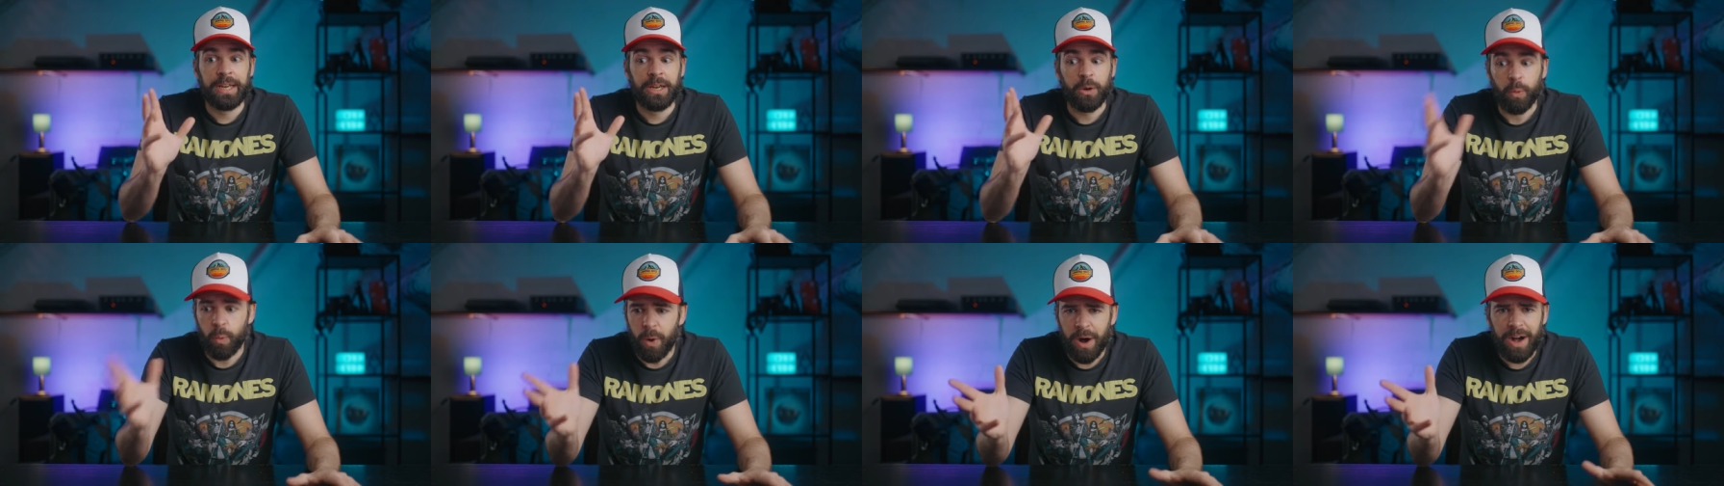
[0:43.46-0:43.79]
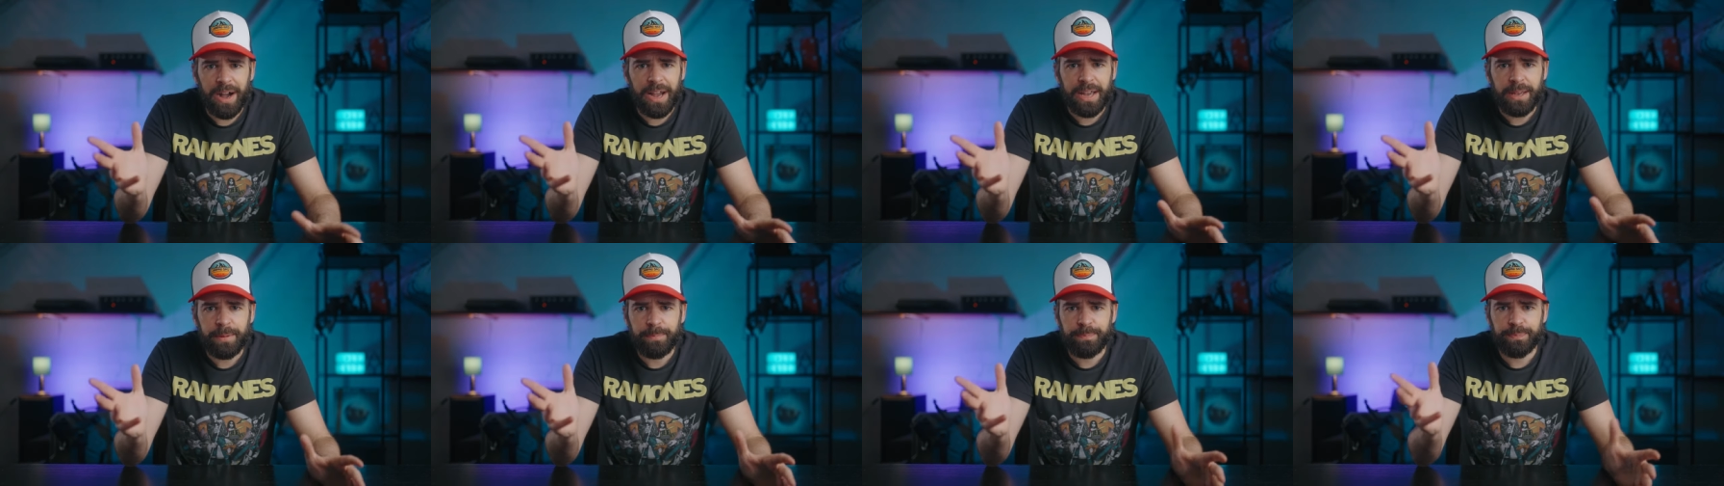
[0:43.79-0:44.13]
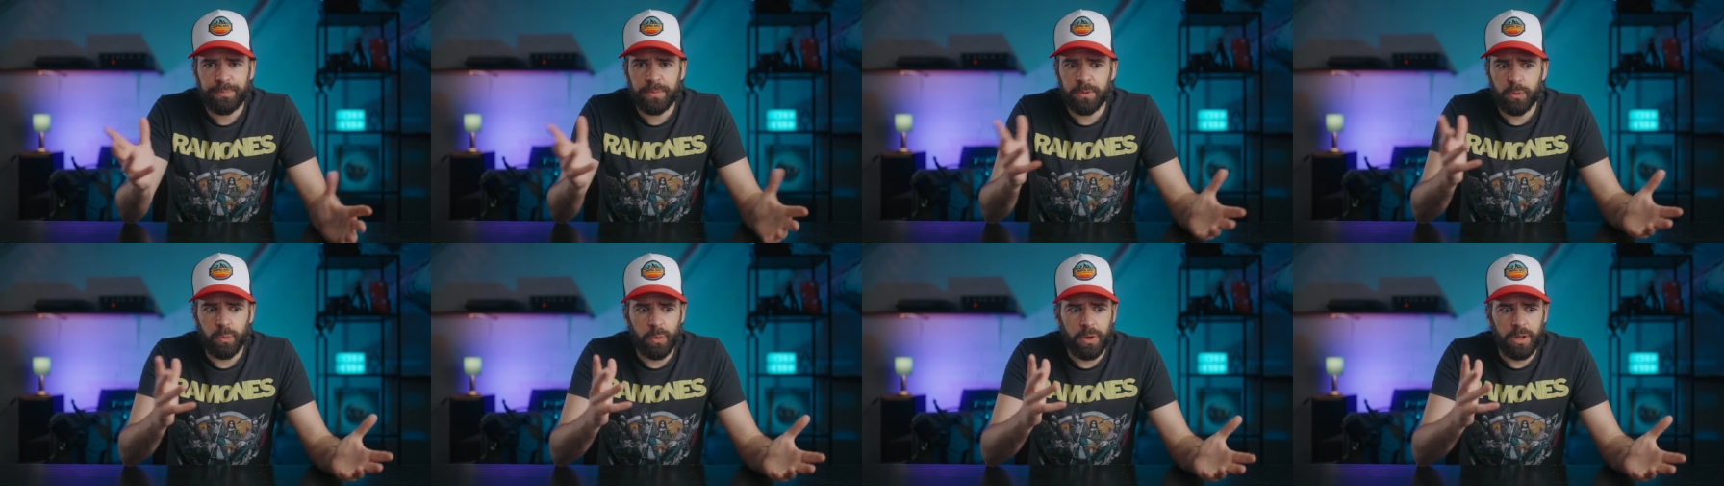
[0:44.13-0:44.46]
Why?
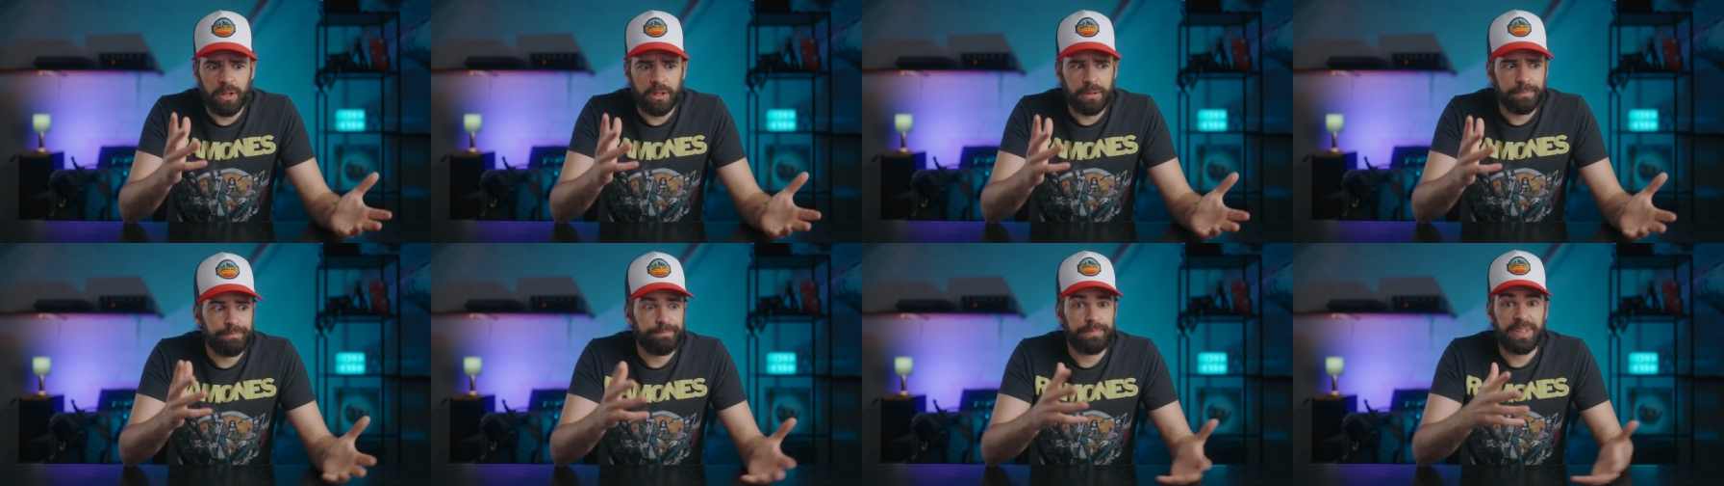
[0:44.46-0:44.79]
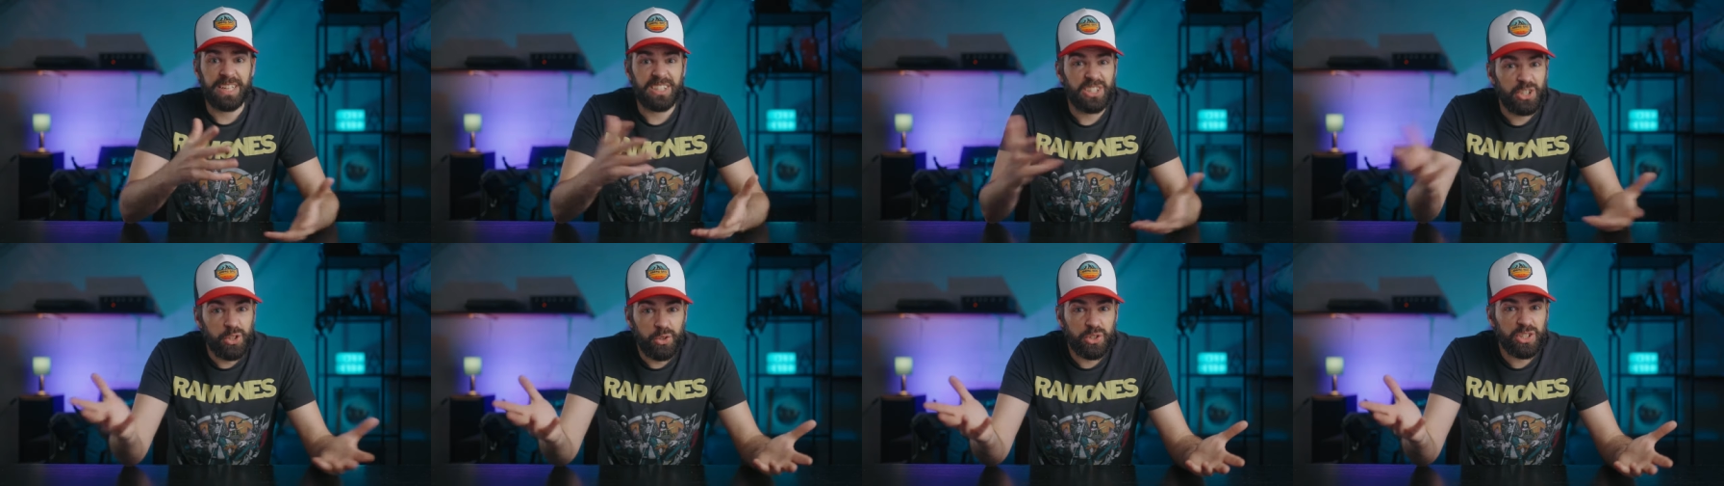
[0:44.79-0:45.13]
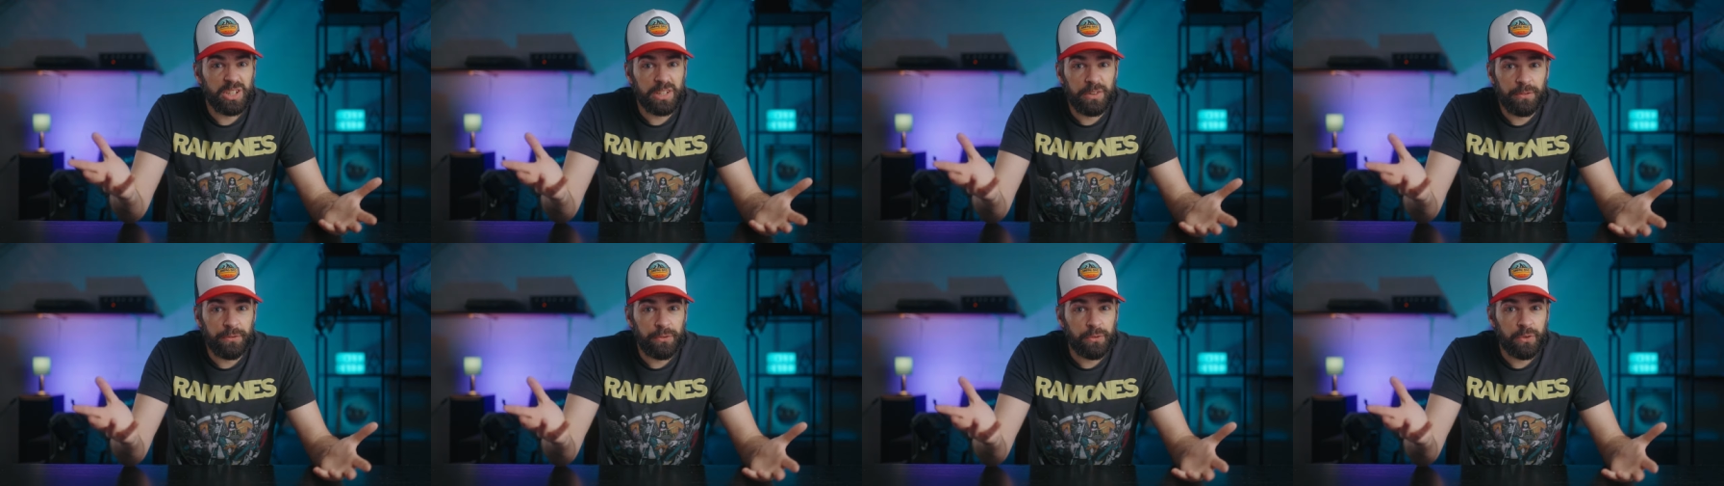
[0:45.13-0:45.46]
Well, it's
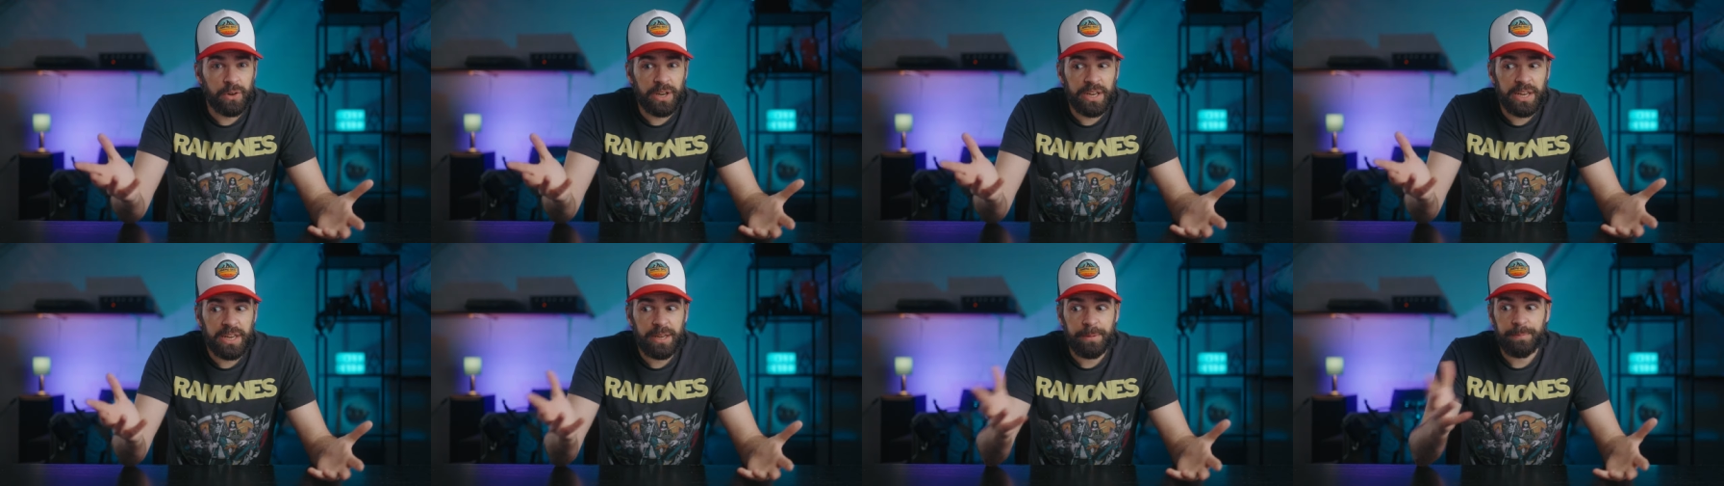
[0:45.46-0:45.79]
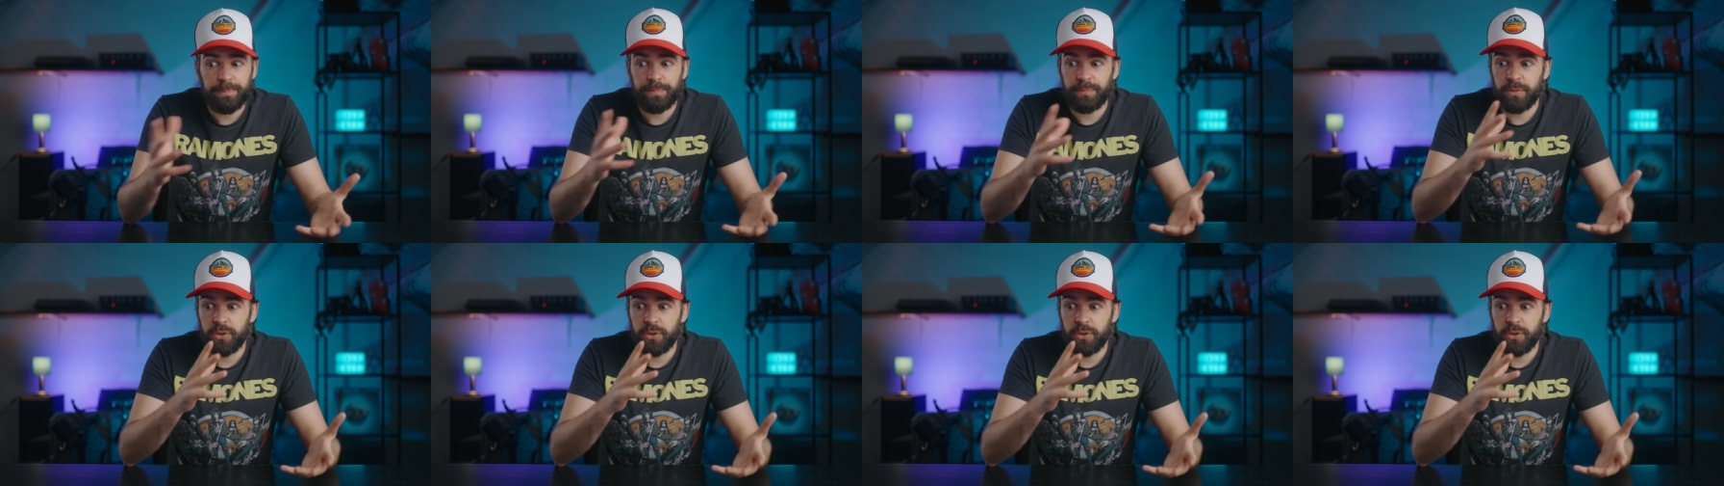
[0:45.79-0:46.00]
usually free,